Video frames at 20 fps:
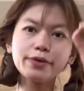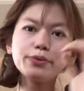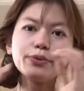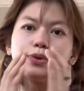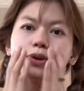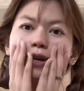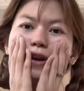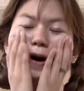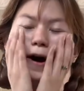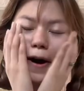
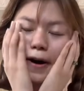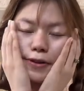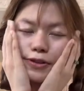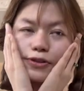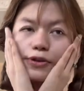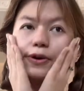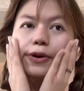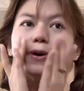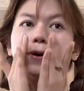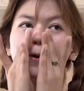we
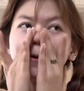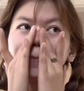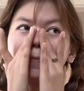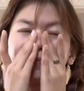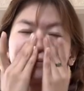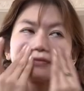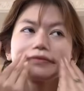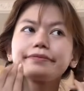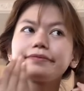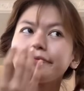also
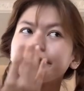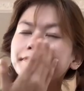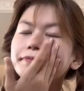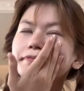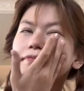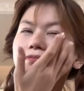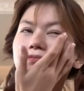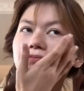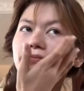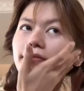
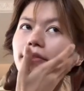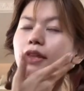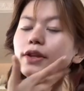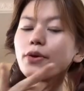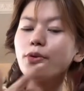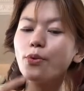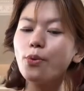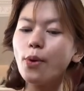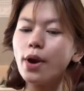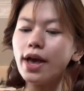
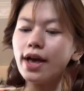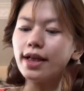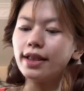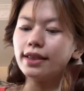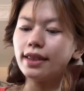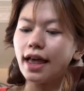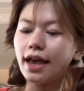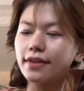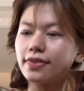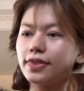wear
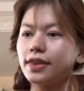like